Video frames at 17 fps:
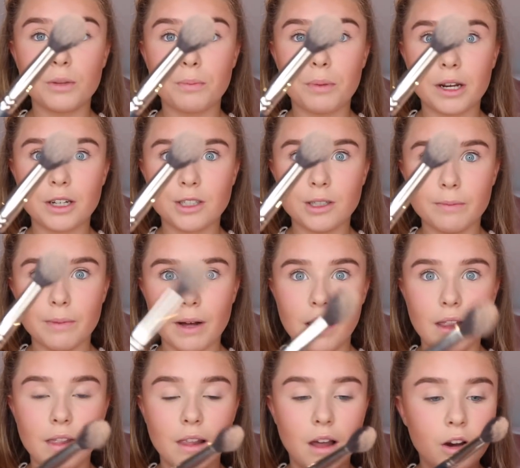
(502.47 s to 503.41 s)
It picked up
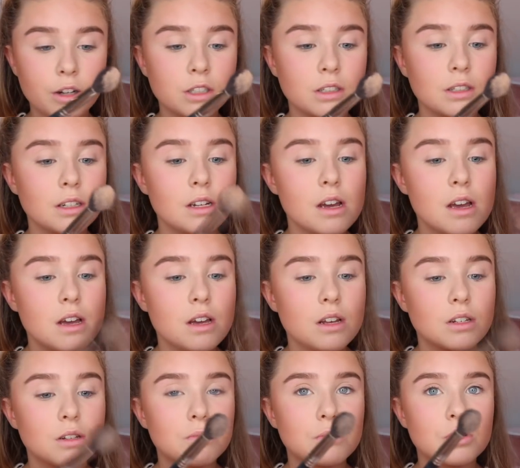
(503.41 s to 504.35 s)
a lot.
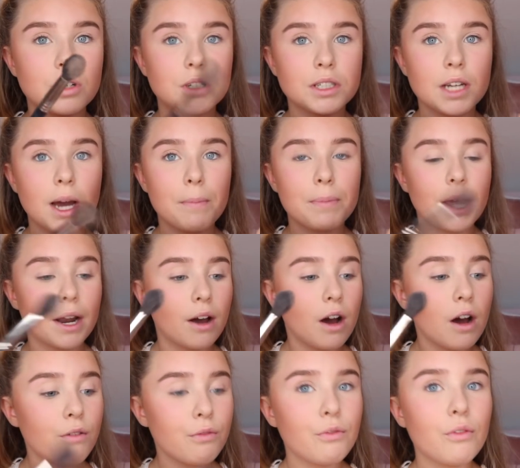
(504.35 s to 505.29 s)
So I'm just going to tap that
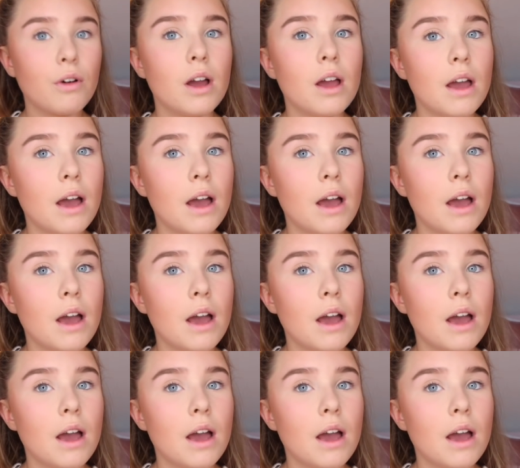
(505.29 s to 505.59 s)
off.